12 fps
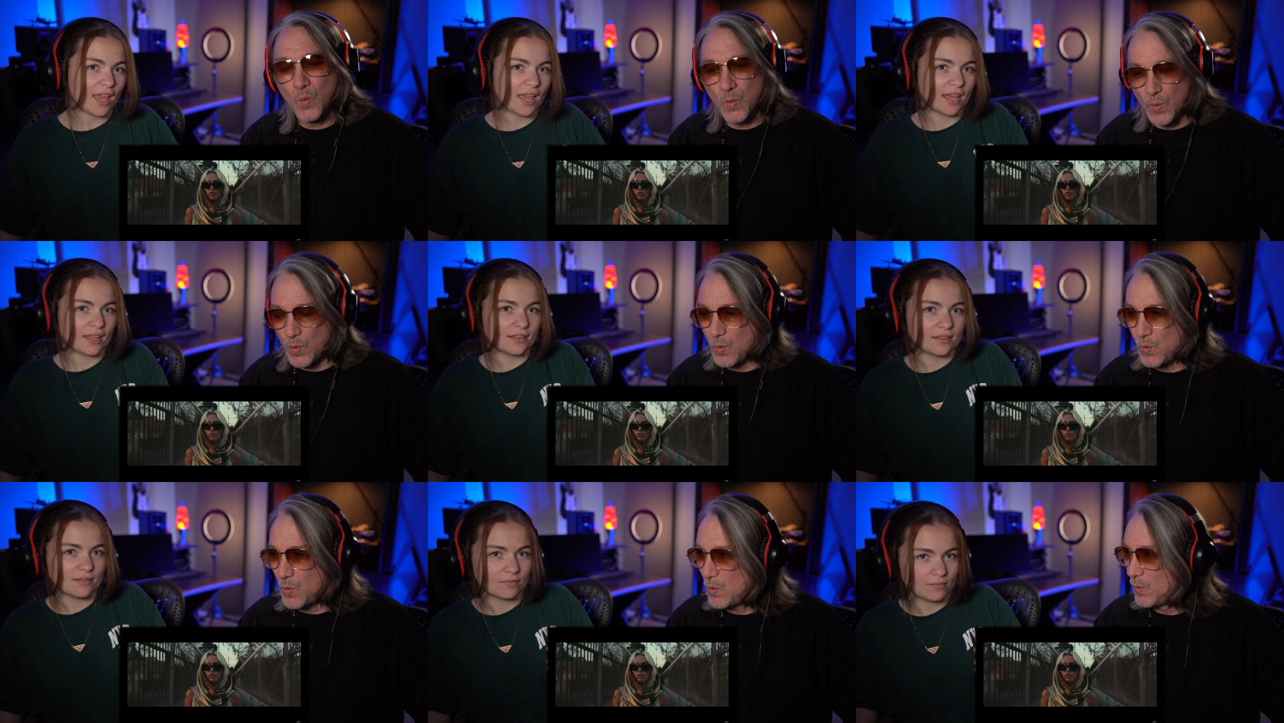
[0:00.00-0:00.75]

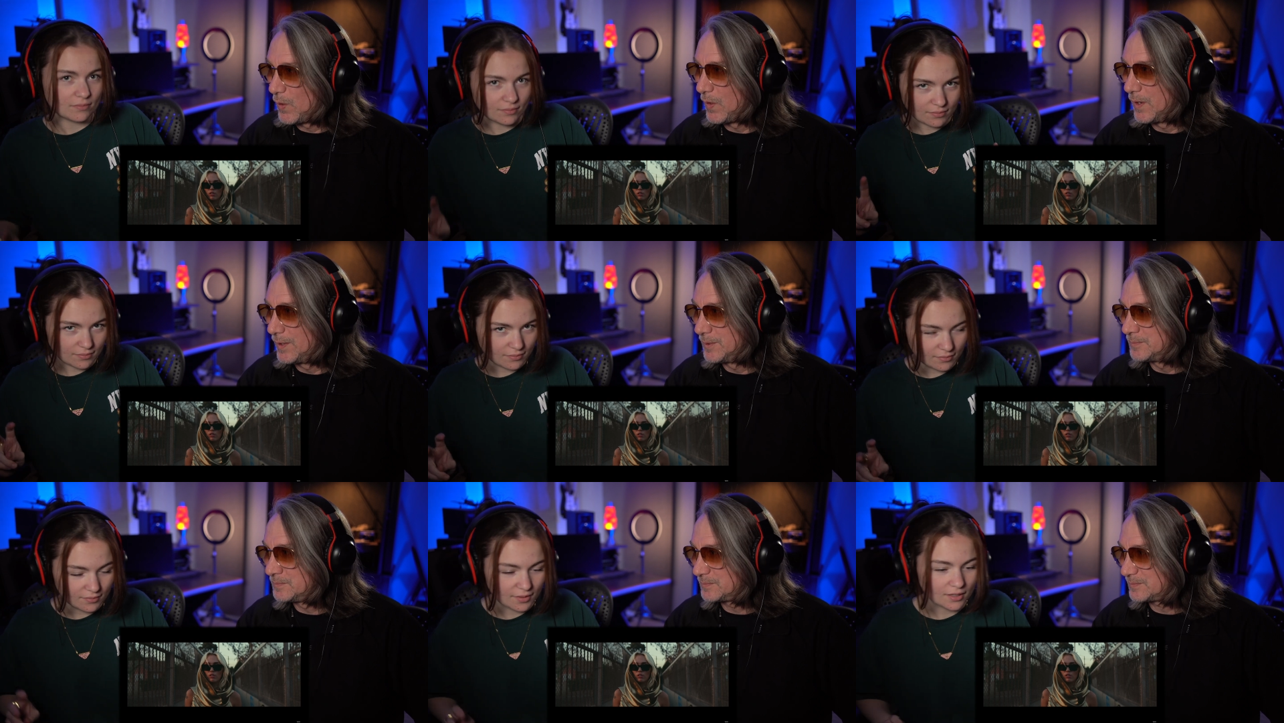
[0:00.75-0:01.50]
Speaker 1: And
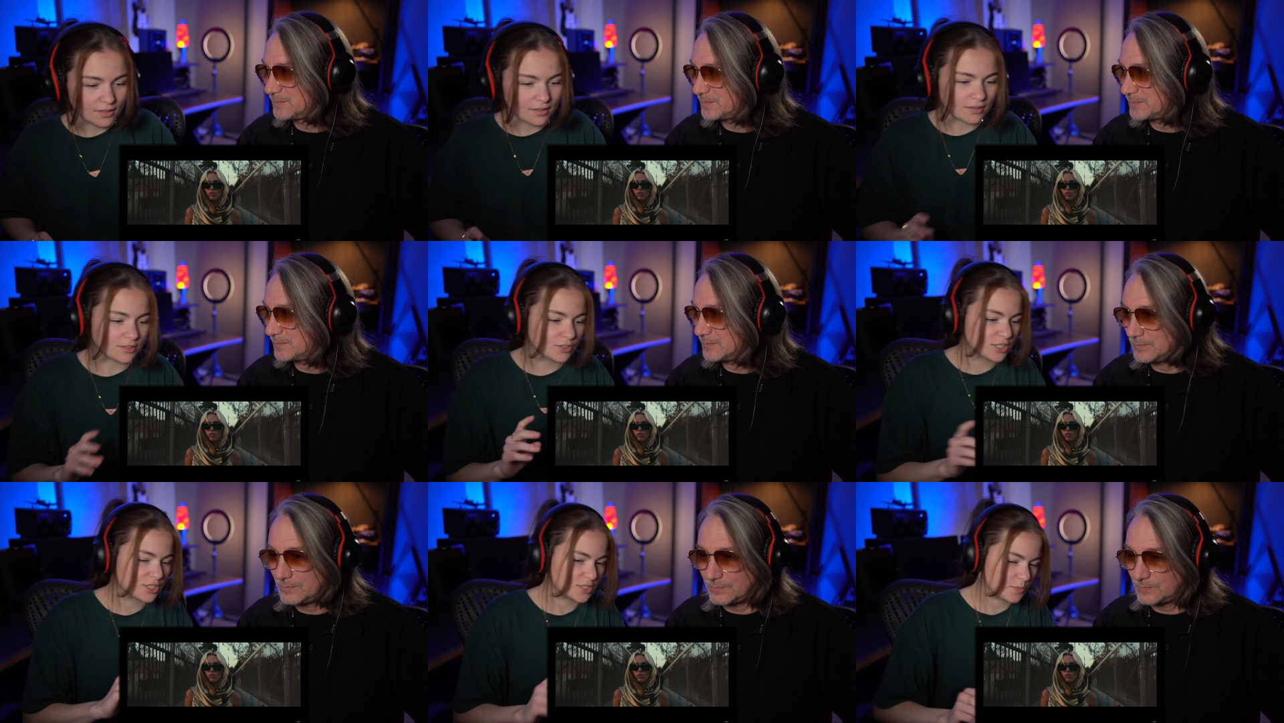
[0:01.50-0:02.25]
the
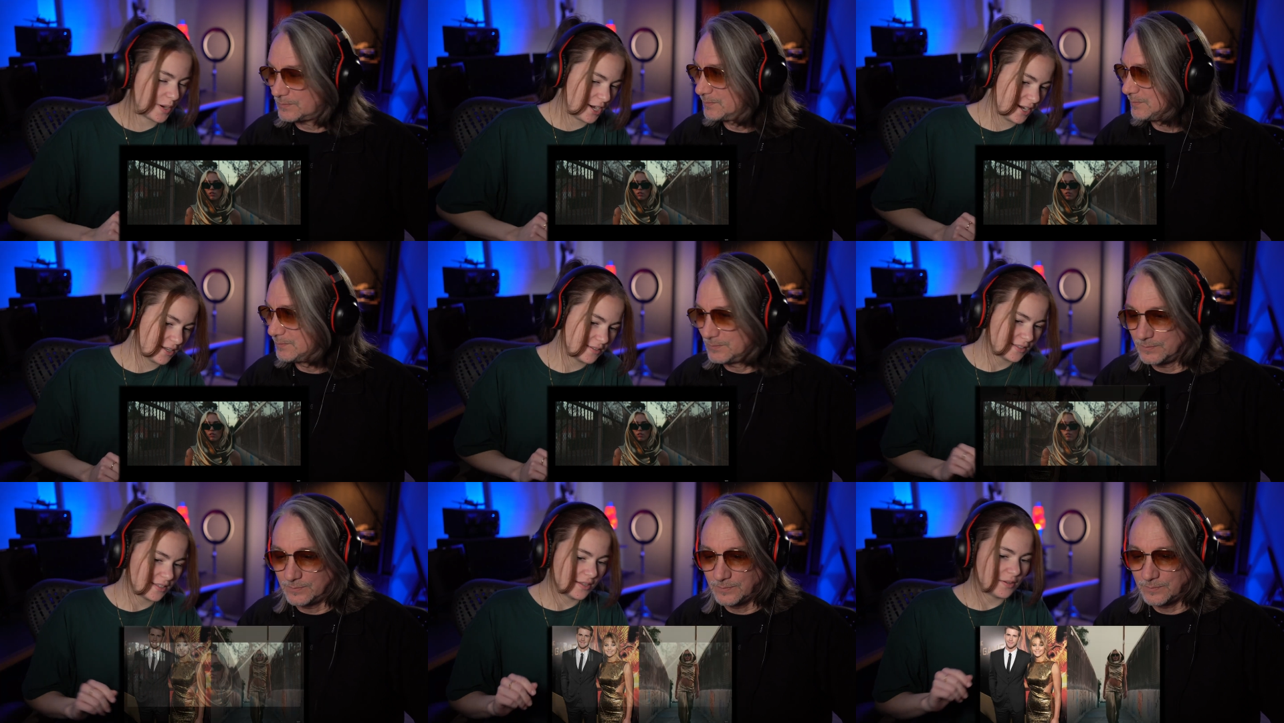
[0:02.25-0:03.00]
dress she's wearing
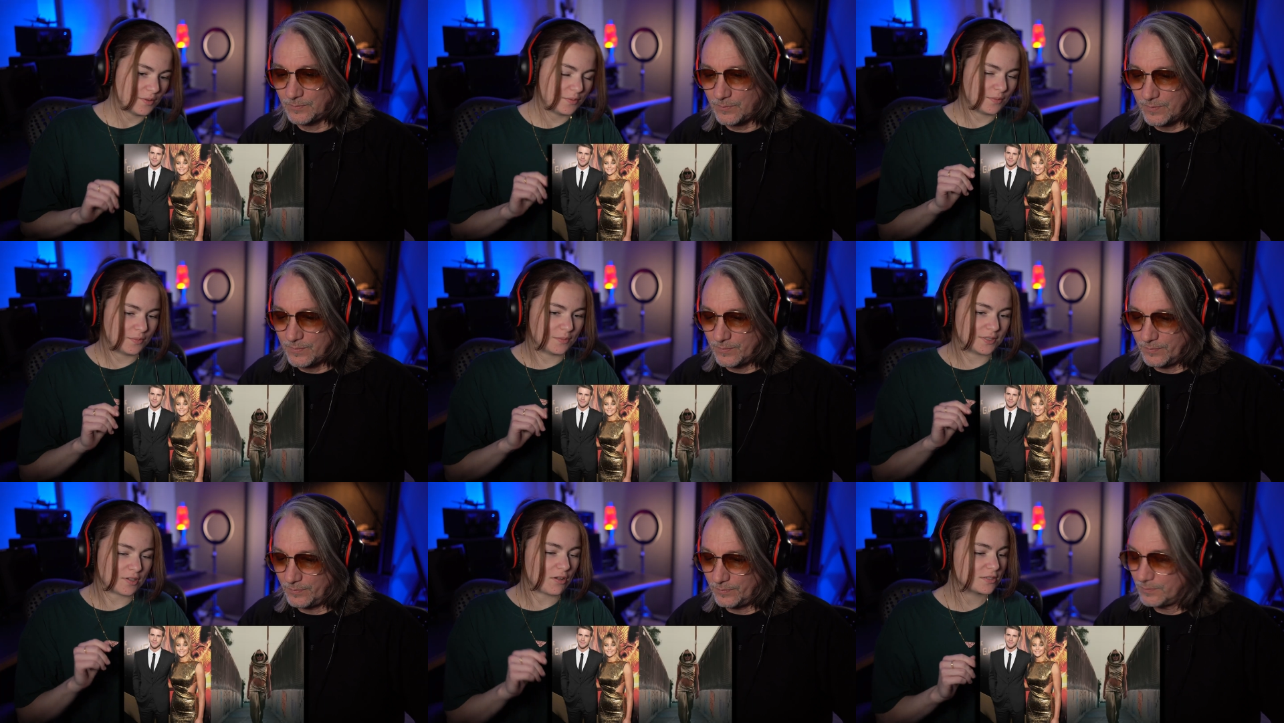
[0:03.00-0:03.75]

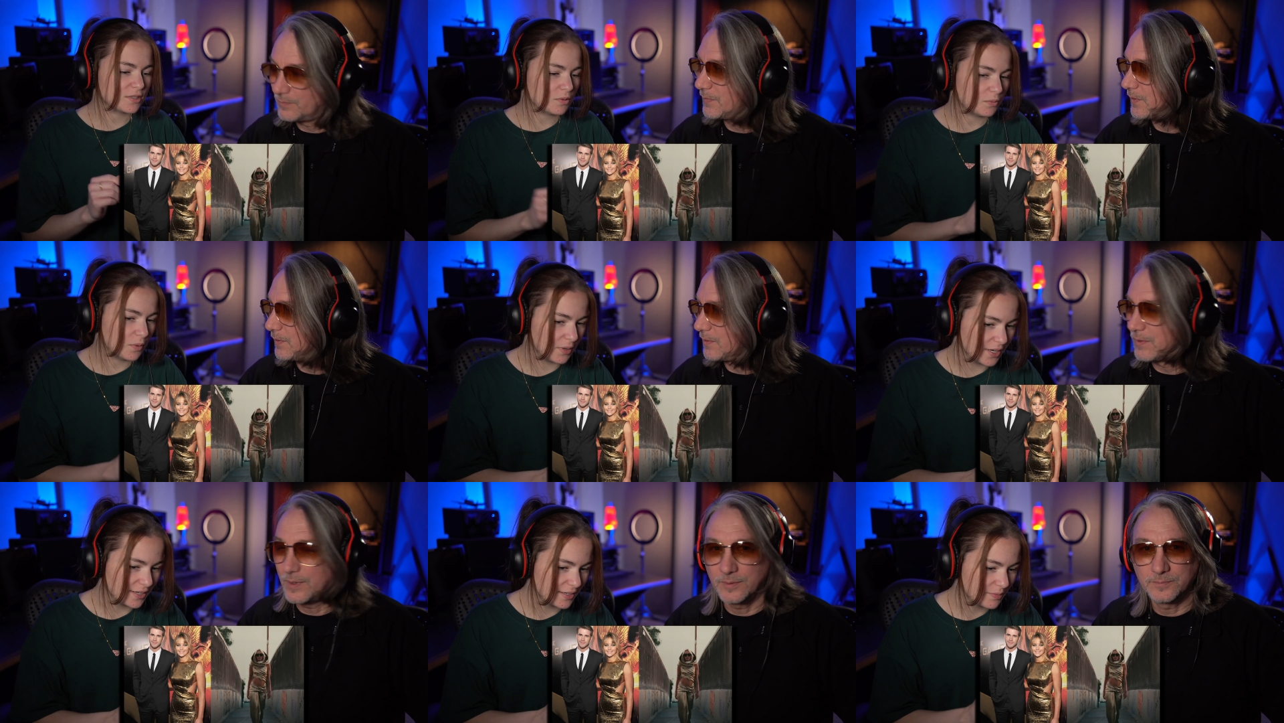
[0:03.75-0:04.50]
was also
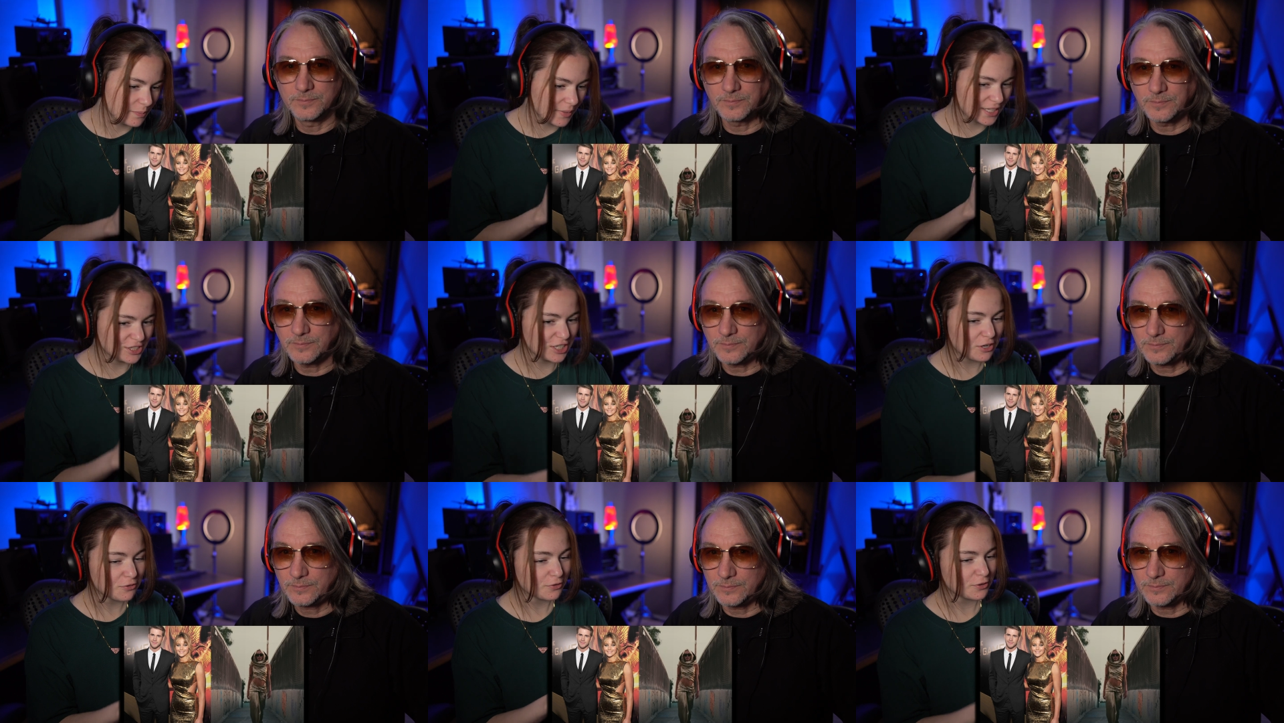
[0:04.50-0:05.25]
worn by
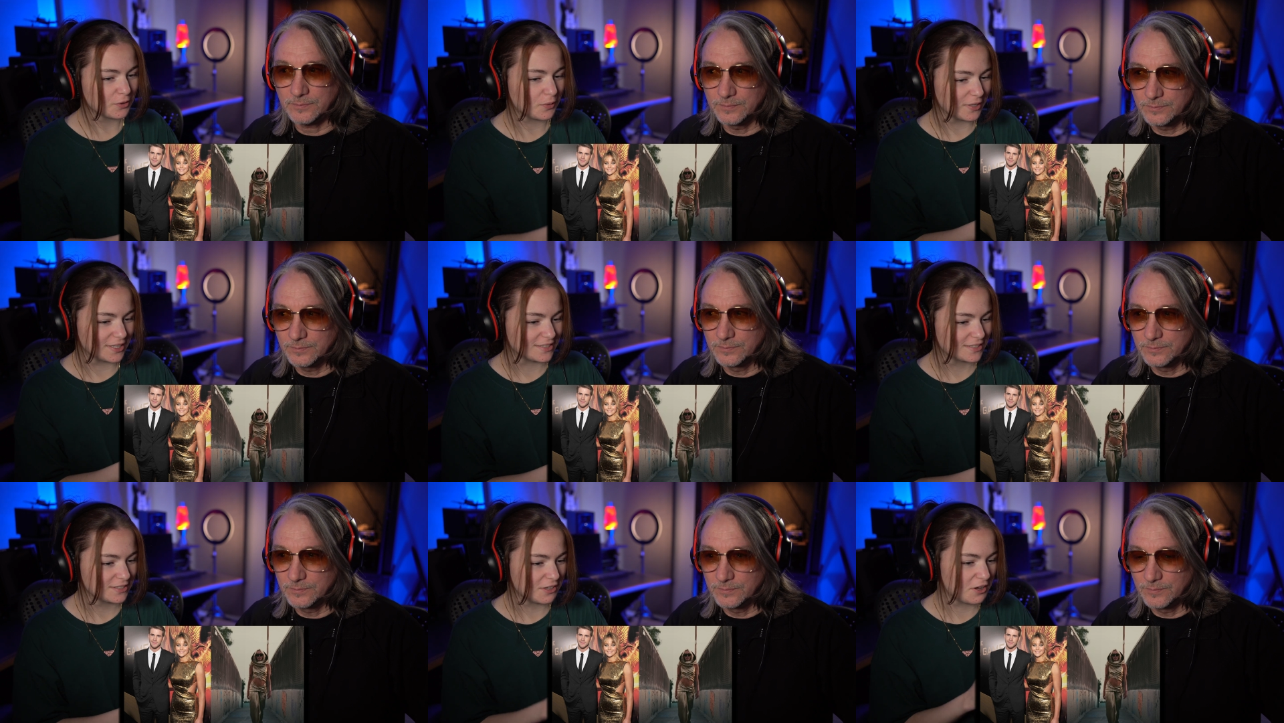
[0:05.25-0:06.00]
Jennifer
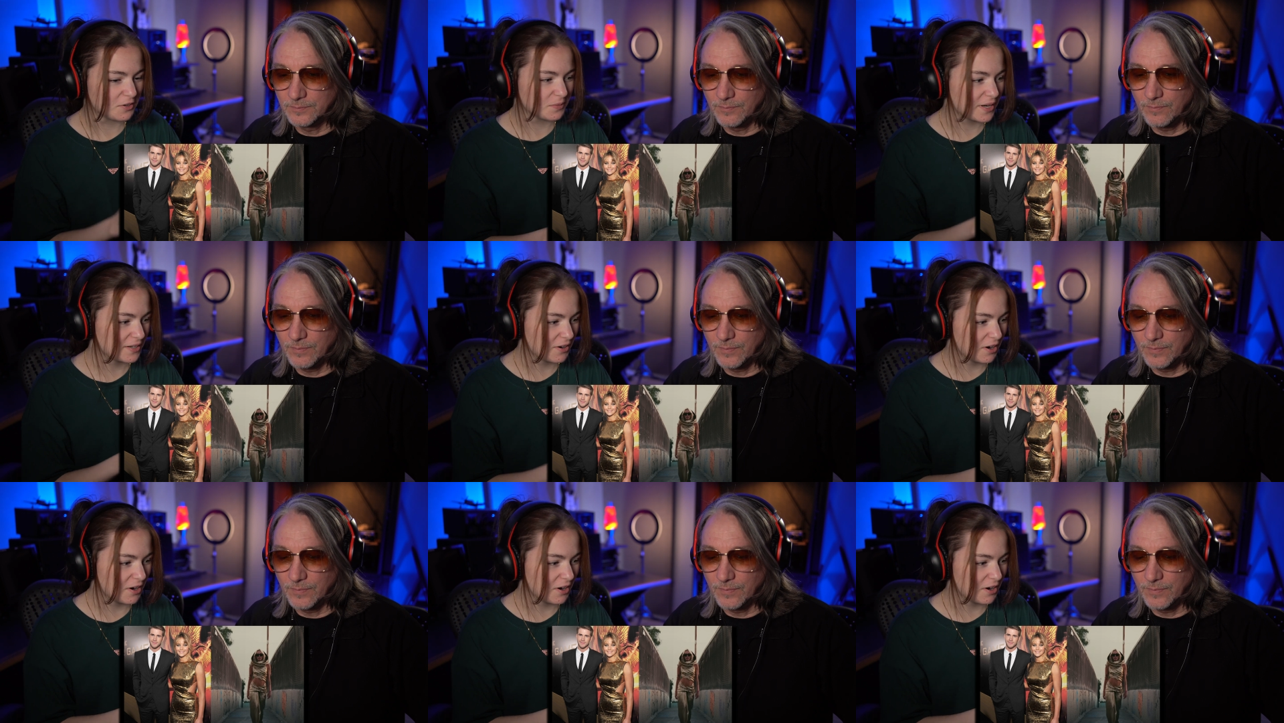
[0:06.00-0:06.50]
Lawrence on a red